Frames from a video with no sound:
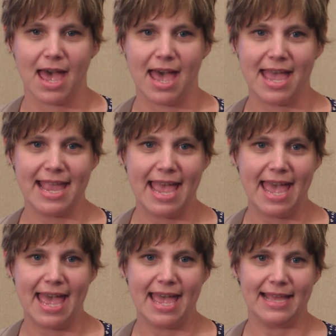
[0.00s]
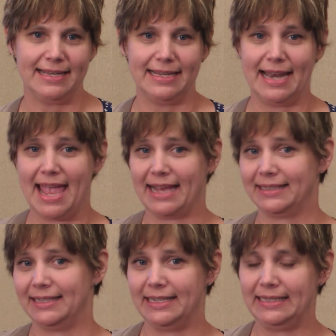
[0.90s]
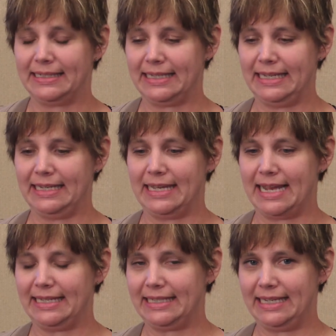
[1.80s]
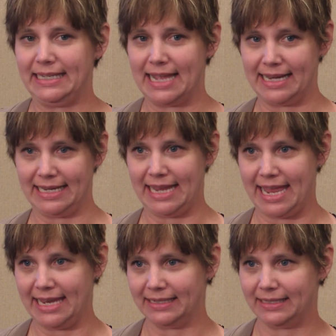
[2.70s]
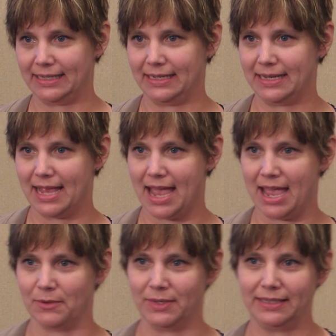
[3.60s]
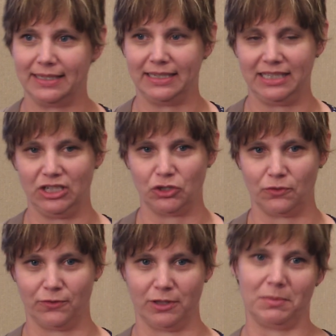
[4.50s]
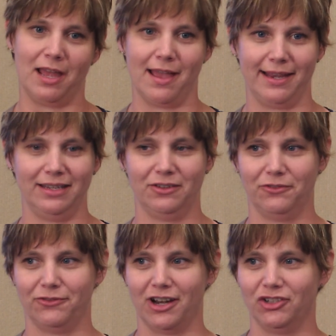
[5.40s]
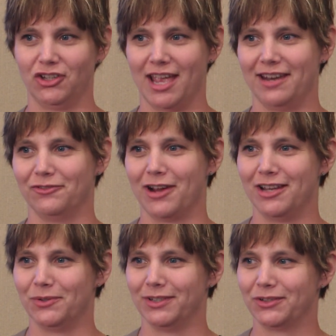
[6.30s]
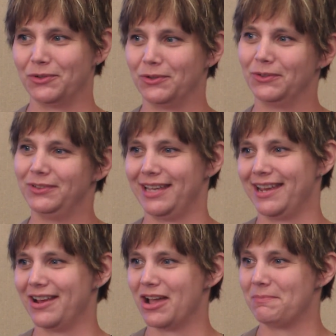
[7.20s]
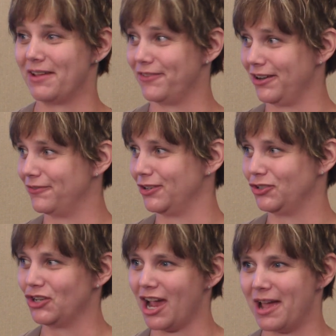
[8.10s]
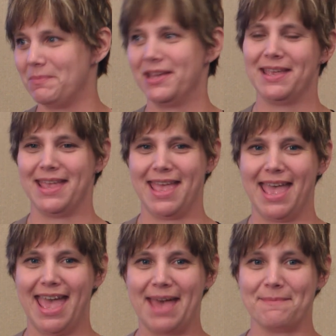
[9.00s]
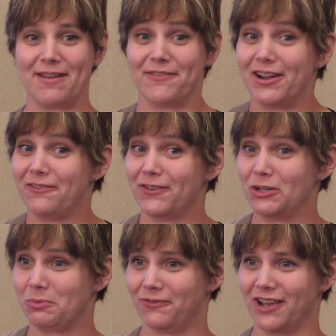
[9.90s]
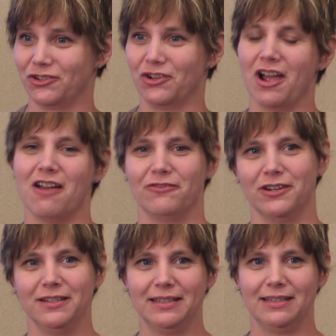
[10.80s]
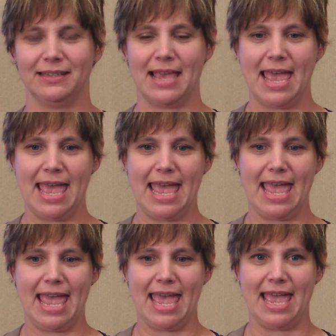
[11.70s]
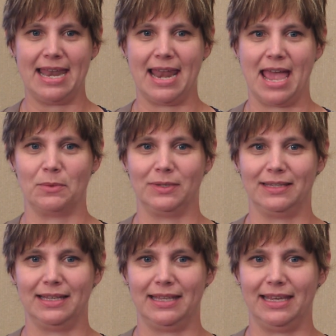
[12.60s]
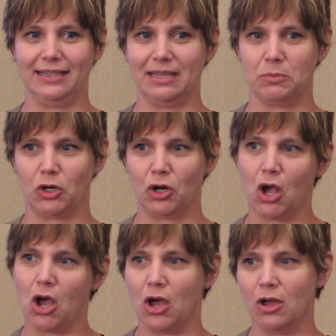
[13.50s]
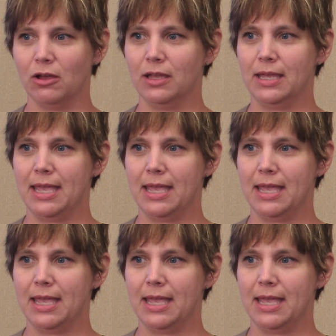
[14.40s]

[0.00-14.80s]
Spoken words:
I had an accident in 1998. I was a teacher for the blind, fresh out of graduate school, taking on my very first job at my very first professional conference. And I was in the exhibitor hall,